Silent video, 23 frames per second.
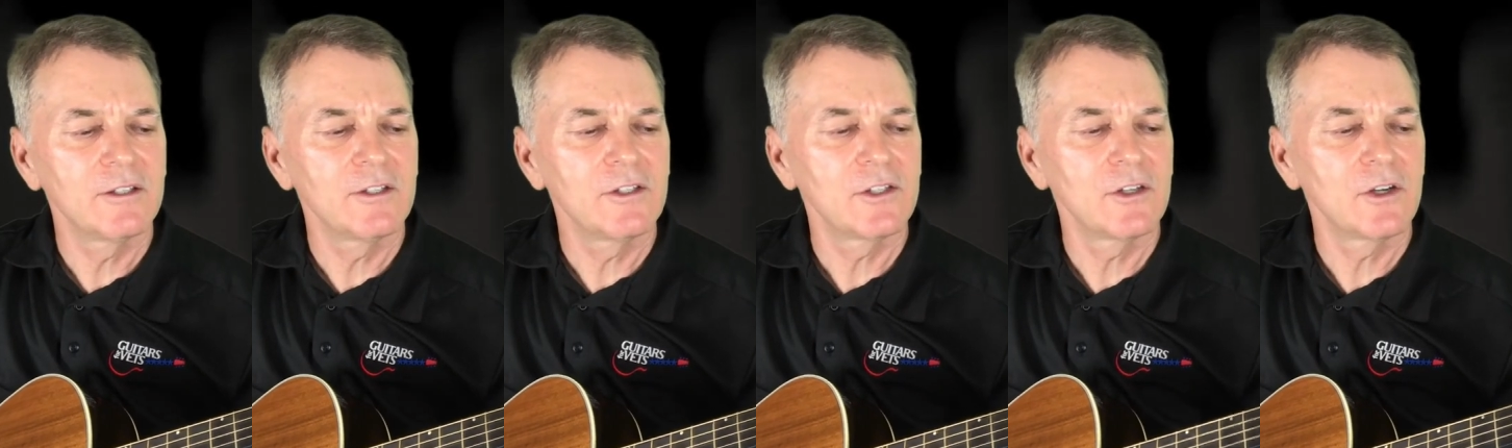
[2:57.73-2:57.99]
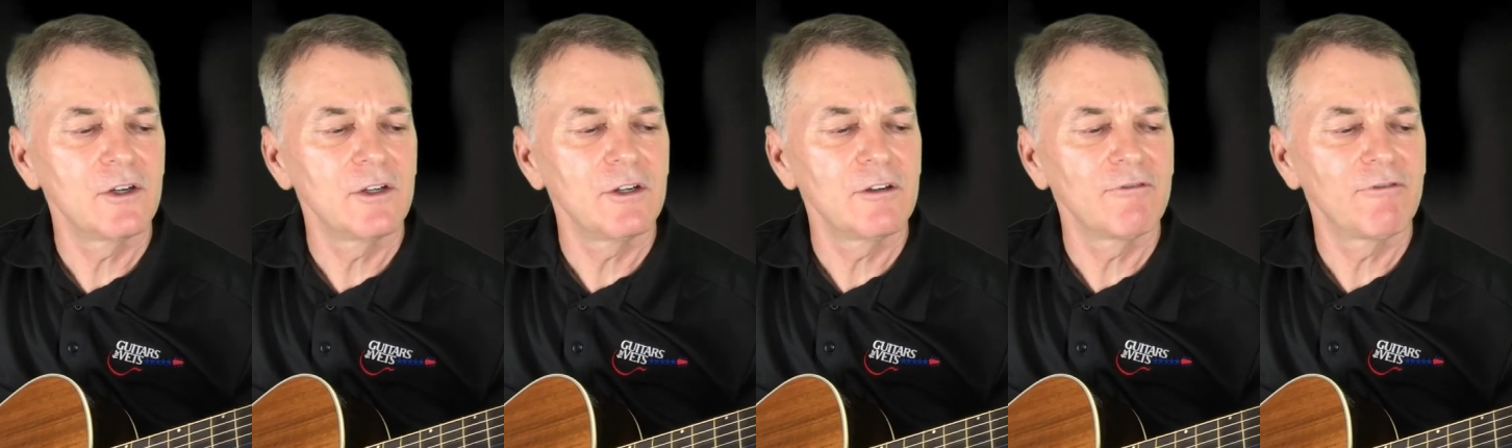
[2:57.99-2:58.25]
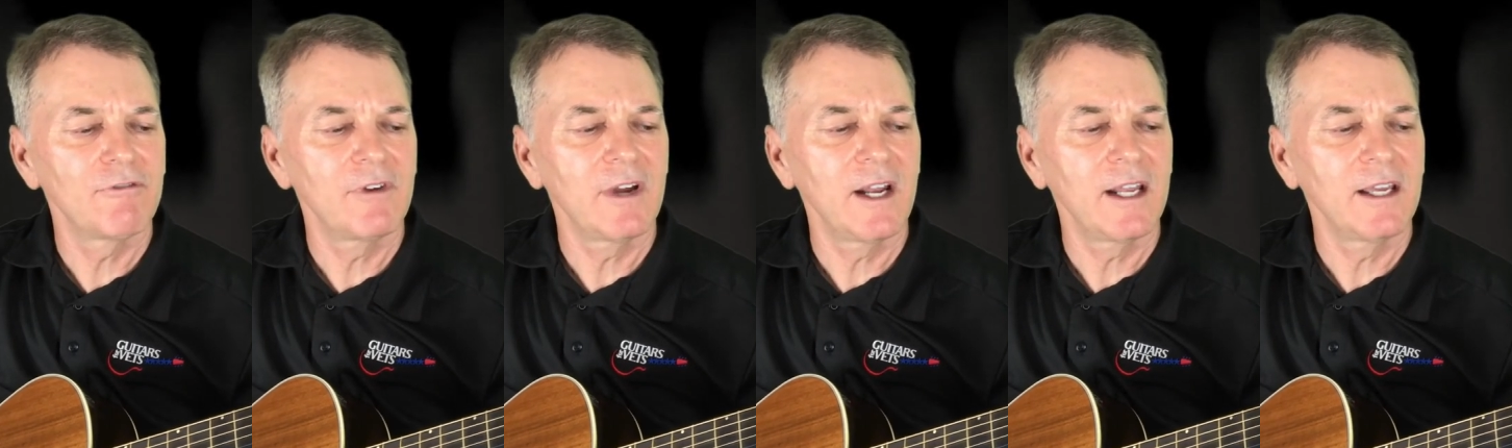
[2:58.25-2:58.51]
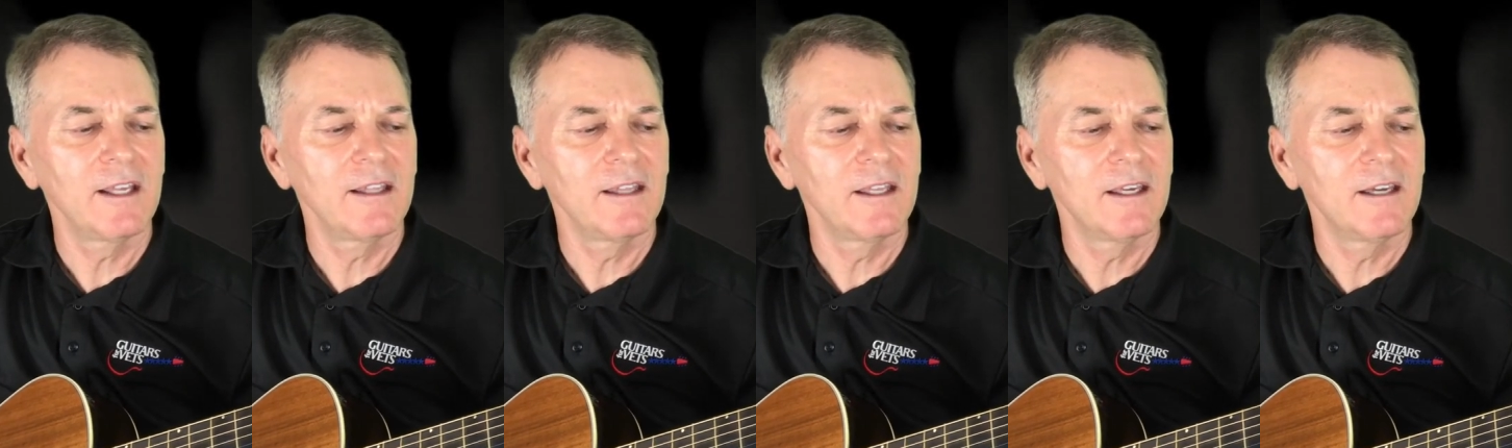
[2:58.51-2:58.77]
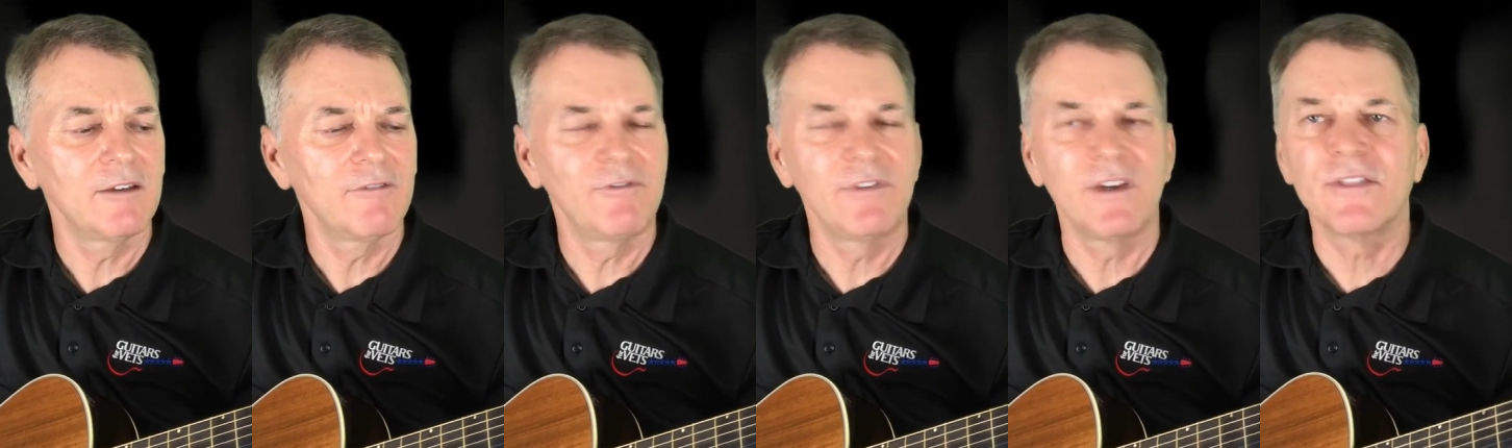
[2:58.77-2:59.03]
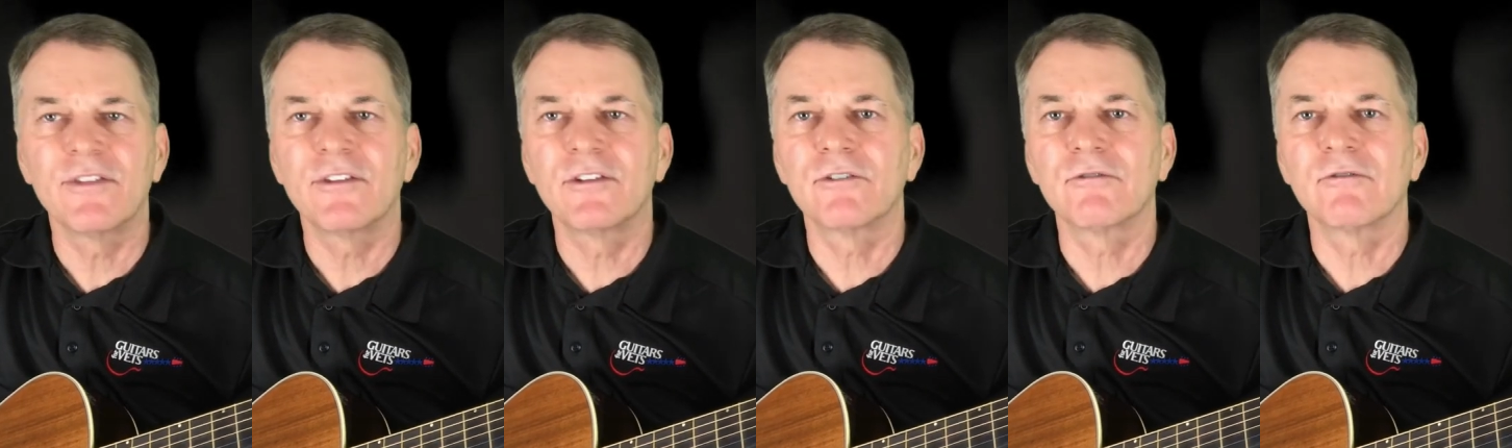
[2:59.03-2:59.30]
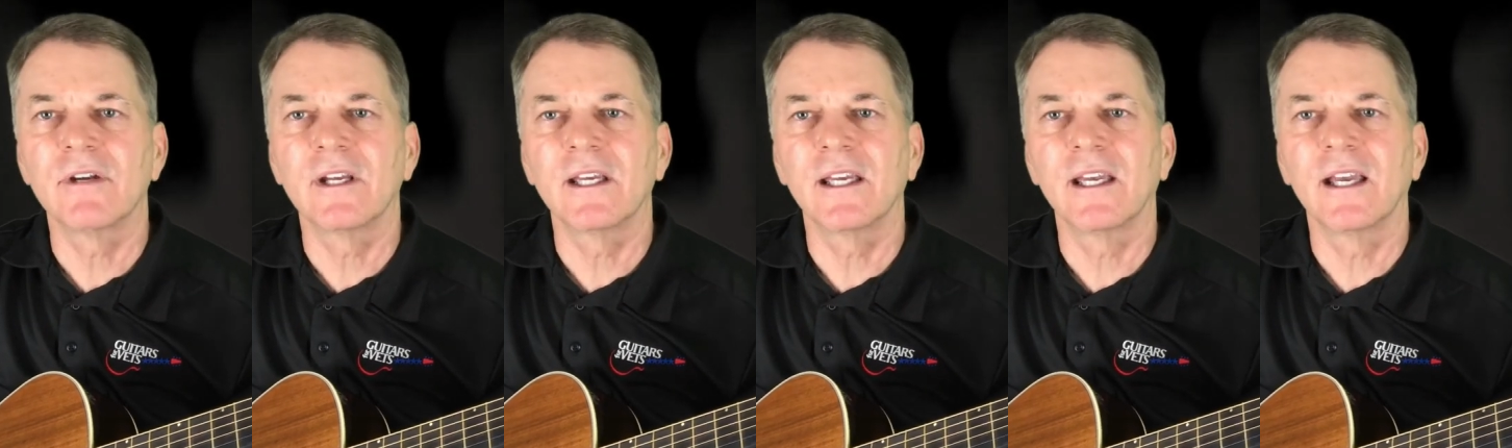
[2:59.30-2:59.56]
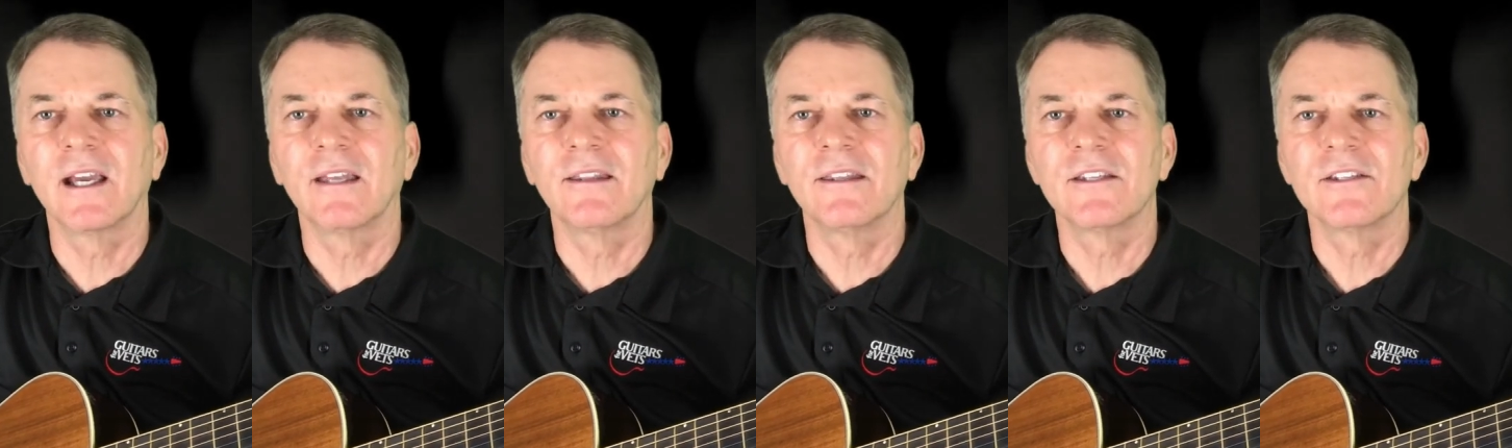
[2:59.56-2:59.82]
So you're fretting the fifth string
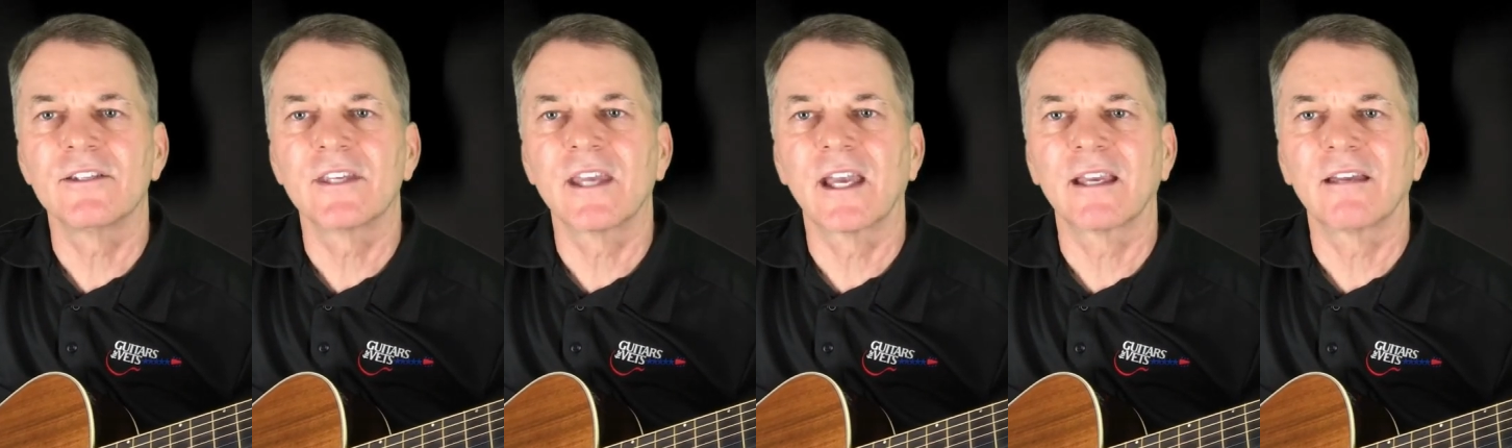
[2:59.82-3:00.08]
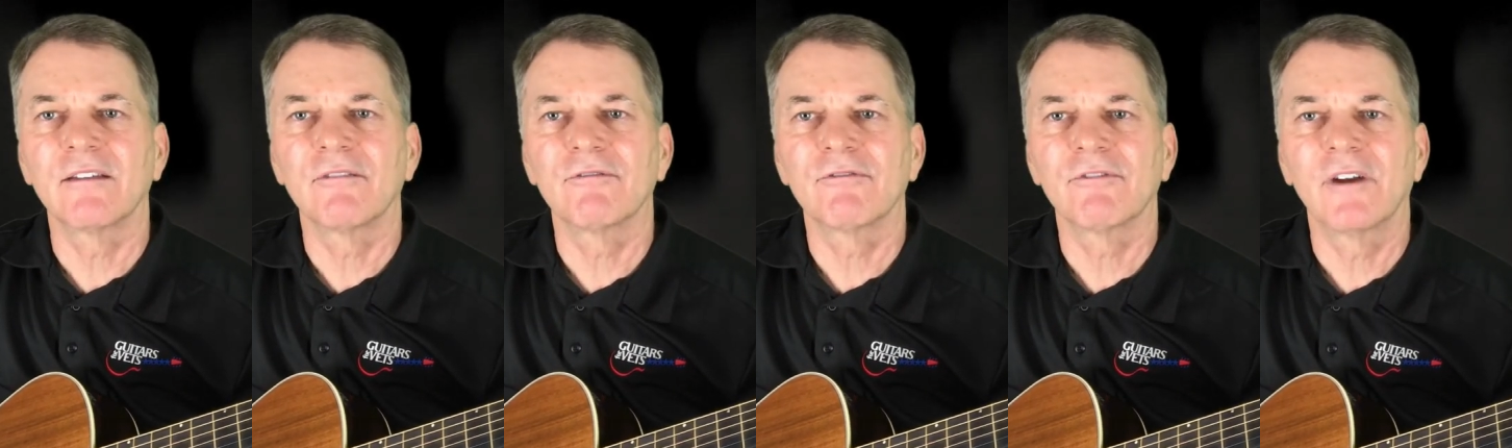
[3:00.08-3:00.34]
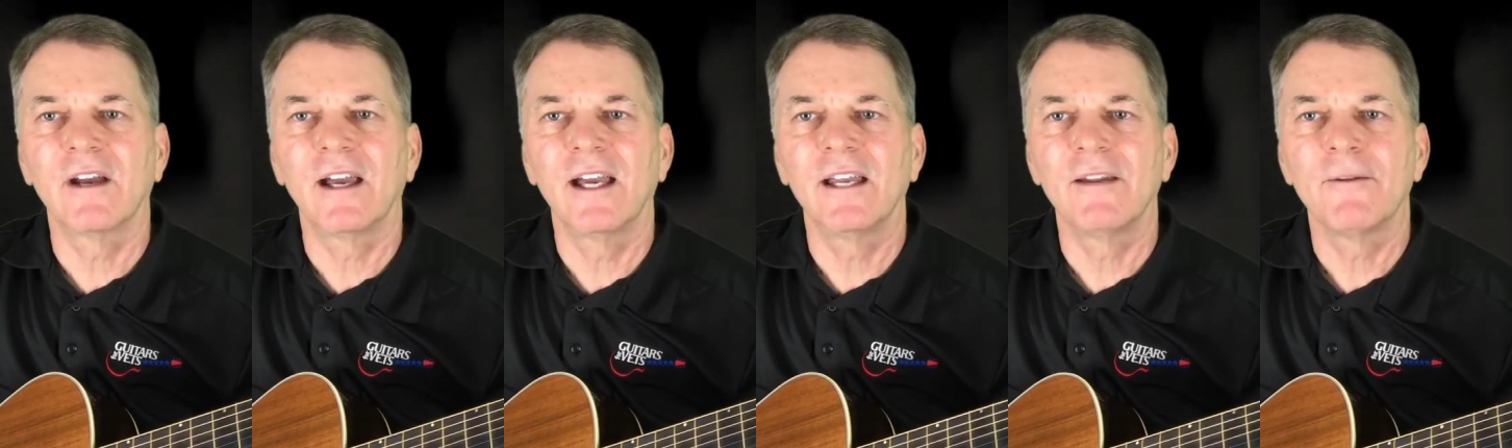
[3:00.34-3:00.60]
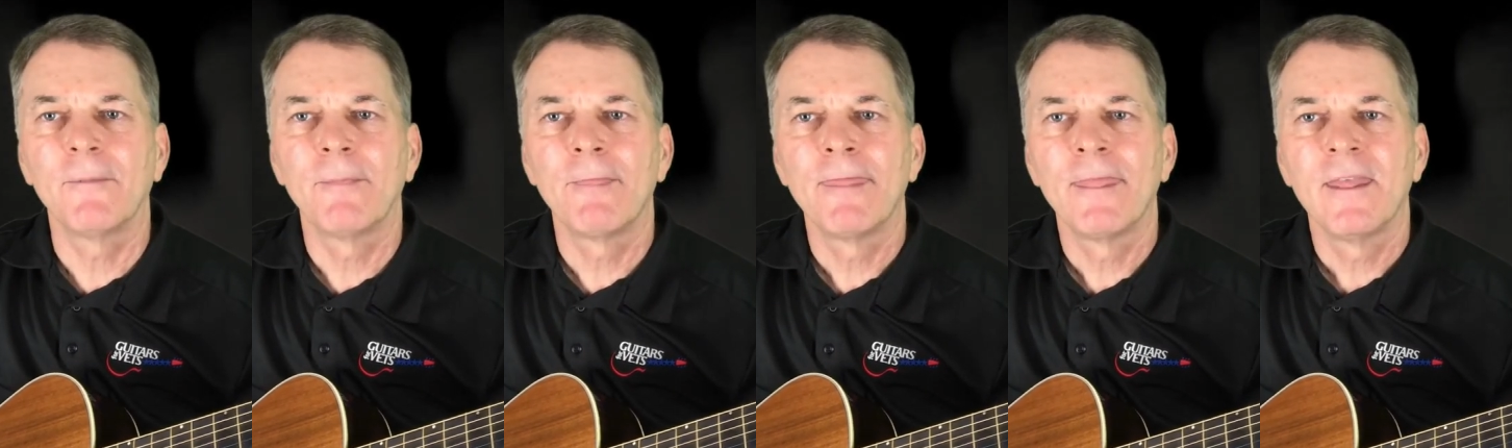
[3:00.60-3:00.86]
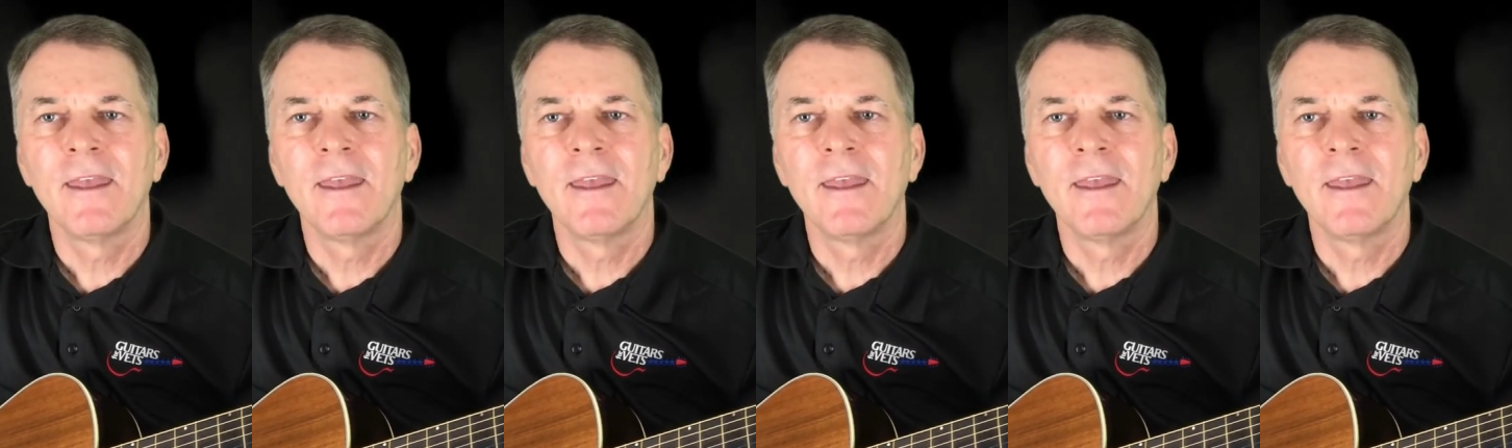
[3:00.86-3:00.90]
on the second fret,